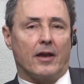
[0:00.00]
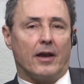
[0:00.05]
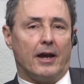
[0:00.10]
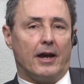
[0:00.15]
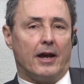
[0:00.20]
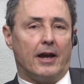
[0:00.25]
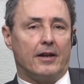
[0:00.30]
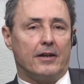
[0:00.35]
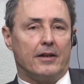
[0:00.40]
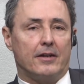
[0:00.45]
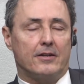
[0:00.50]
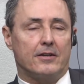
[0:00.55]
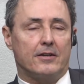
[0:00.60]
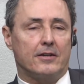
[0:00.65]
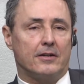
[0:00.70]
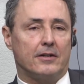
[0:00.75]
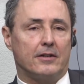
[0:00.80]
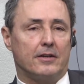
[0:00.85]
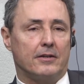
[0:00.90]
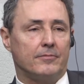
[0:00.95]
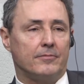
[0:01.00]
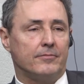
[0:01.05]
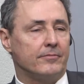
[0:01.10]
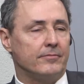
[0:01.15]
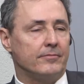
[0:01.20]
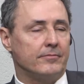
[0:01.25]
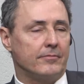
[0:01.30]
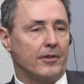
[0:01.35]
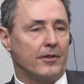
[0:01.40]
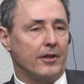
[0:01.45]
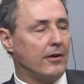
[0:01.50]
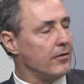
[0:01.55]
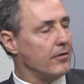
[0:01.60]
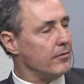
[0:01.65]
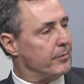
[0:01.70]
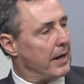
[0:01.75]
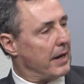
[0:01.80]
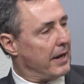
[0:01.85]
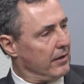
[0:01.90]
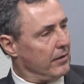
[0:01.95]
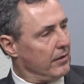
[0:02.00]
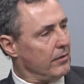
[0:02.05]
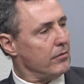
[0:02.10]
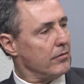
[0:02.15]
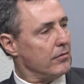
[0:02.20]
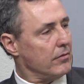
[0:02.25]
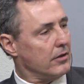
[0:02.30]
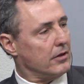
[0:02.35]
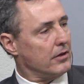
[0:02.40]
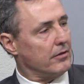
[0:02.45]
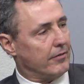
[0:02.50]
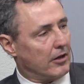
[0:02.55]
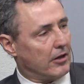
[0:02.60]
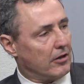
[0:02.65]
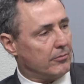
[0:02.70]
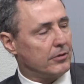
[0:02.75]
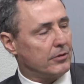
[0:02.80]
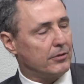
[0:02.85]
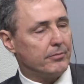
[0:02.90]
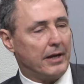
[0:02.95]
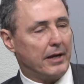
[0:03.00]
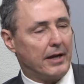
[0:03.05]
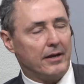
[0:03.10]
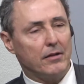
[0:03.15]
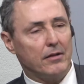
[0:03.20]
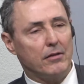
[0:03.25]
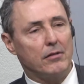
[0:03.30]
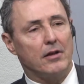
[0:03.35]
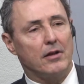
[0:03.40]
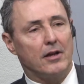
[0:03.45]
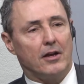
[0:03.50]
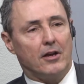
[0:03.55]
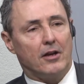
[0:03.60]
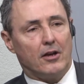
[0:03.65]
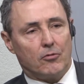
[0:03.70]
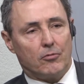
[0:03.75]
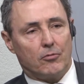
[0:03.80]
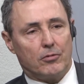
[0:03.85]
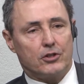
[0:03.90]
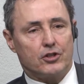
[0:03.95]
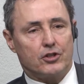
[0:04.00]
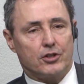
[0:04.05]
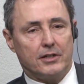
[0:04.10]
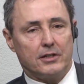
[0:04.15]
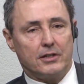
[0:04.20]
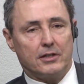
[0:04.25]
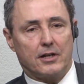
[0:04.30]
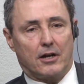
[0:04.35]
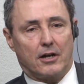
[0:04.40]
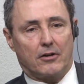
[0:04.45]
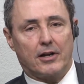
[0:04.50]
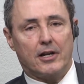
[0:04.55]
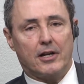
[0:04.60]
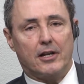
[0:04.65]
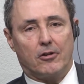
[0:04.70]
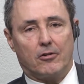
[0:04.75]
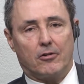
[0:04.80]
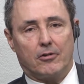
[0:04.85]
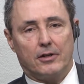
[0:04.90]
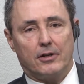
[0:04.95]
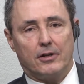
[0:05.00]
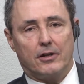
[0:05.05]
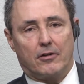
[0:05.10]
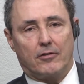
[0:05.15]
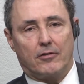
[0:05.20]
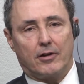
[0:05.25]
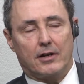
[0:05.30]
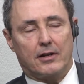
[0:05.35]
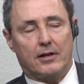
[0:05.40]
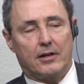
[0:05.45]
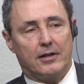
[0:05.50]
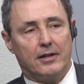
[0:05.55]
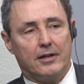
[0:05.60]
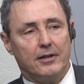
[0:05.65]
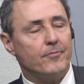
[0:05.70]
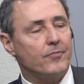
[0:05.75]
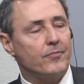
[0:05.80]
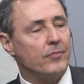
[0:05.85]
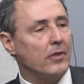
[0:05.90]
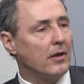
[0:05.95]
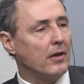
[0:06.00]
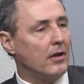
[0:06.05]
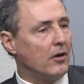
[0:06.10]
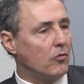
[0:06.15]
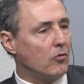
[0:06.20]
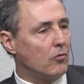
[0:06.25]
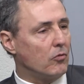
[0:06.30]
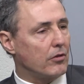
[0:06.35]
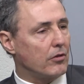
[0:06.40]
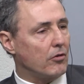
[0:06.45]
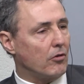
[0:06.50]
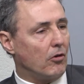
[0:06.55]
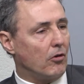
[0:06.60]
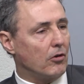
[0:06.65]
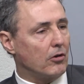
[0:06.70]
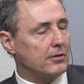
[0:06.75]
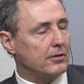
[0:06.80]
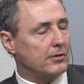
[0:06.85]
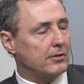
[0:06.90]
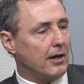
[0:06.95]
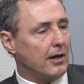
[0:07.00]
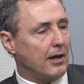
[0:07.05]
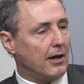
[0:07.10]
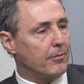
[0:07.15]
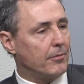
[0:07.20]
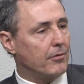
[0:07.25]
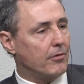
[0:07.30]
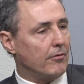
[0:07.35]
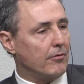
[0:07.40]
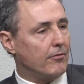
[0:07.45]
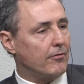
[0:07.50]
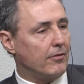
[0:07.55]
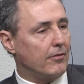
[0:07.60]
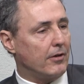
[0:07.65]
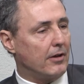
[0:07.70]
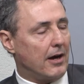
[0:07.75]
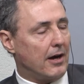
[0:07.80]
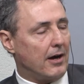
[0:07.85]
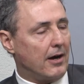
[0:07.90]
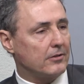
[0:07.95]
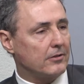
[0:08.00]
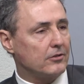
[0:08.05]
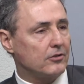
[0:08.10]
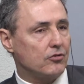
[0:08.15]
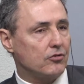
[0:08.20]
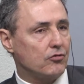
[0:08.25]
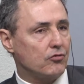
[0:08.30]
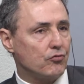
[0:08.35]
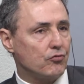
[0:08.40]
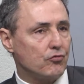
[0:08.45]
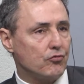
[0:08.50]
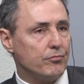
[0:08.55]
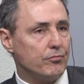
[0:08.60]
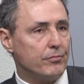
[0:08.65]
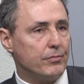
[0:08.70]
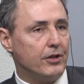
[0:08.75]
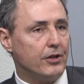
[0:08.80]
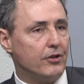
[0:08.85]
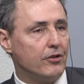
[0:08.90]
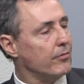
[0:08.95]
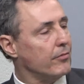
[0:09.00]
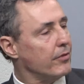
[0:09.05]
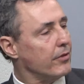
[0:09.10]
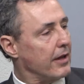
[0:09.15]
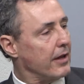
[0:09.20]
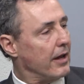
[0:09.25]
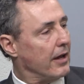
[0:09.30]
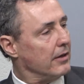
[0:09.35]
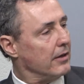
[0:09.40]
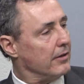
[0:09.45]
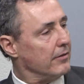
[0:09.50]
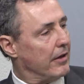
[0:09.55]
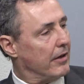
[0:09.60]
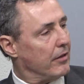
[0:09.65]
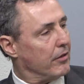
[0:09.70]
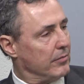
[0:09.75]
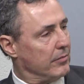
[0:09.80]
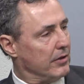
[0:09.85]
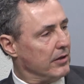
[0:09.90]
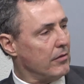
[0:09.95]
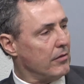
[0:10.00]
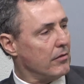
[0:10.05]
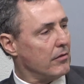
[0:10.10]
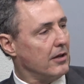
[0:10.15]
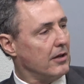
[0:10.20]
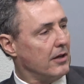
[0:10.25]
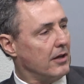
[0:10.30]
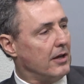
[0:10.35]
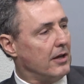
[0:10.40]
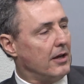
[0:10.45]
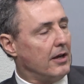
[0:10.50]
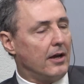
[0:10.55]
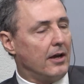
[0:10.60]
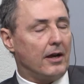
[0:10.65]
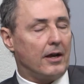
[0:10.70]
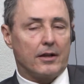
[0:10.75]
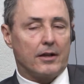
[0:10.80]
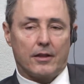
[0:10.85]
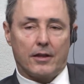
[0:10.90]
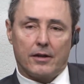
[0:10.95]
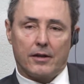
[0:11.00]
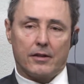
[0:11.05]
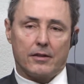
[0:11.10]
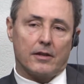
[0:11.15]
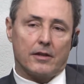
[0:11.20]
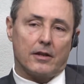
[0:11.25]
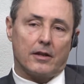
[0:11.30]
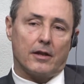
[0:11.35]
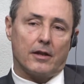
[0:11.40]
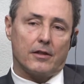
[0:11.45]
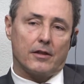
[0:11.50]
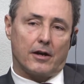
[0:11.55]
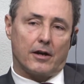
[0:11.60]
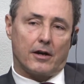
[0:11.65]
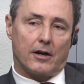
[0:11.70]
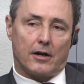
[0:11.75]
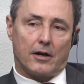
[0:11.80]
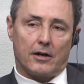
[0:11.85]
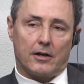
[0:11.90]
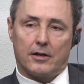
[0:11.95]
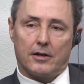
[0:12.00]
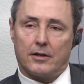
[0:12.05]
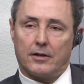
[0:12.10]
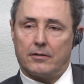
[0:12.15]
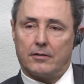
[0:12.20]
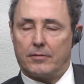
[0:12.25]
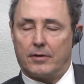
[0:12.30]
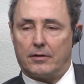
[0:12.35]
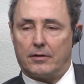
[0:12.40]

And there are the banks, the development banks, which deal directly or indirectly with all types of large to medium scale investments. And then there are